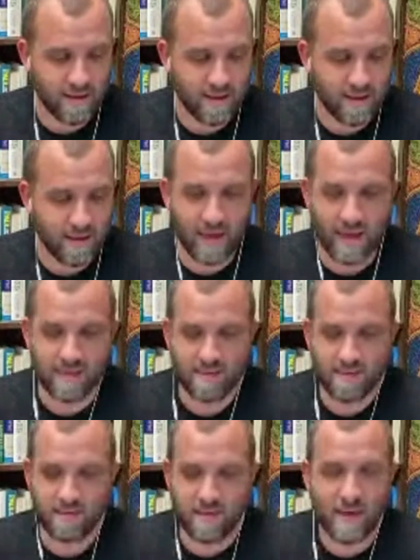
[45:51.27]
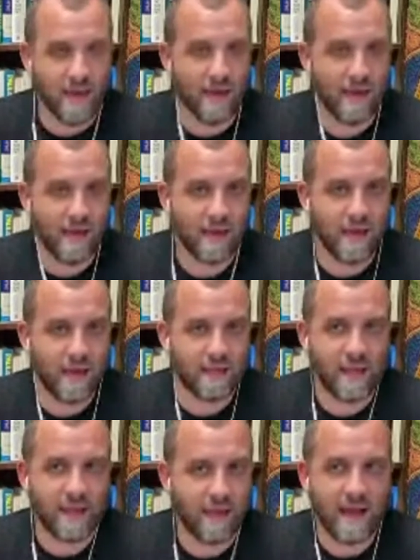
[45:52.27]
it's
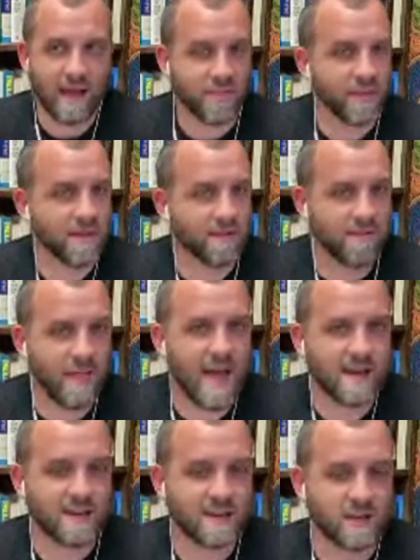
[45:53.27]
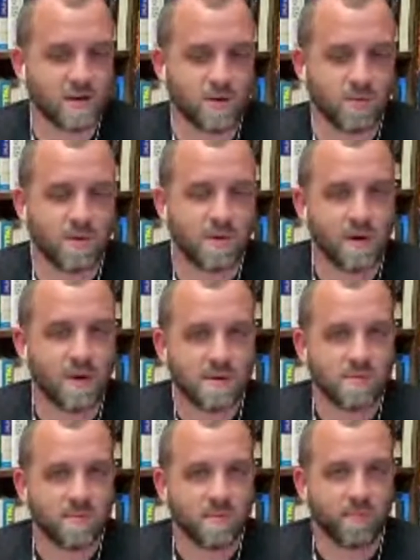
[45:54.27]
like, I think of that and I go,
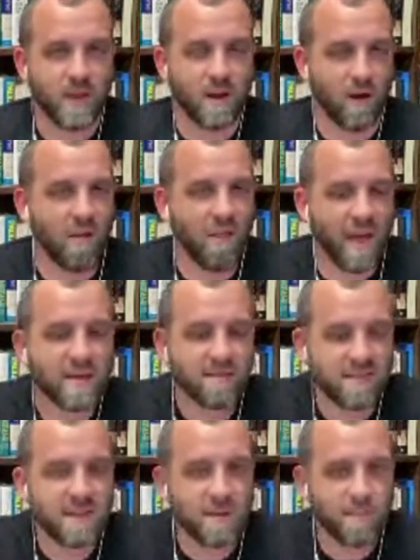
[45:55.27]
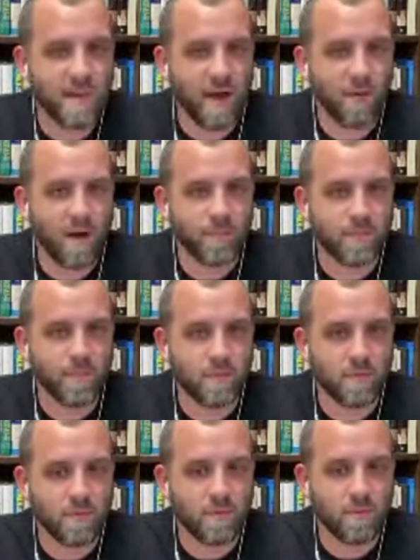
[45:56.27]
and all I can think about
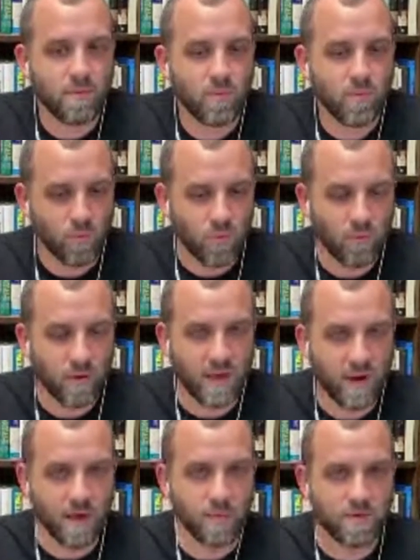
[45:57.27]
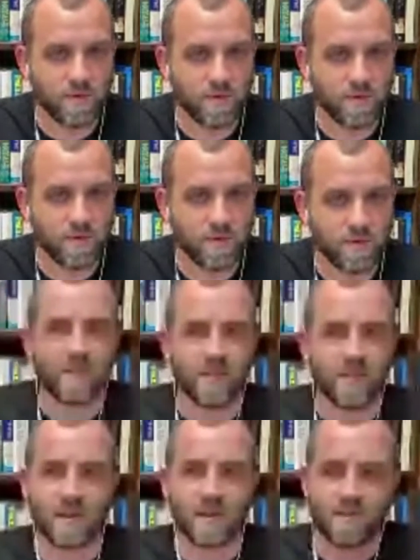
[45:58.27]
when it comes to the season that
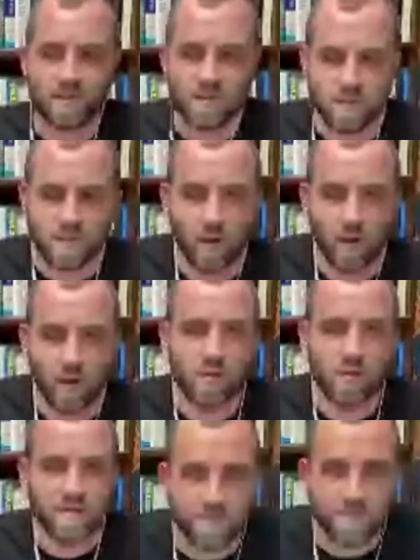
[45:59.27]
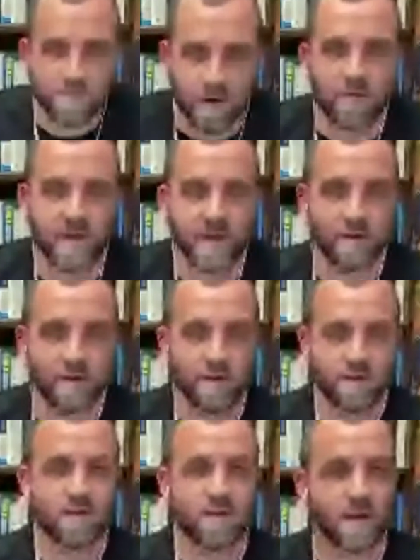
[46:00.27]
is solely devoted to
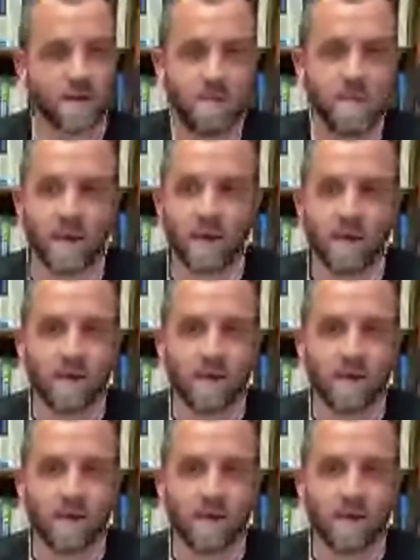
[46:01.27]
the coming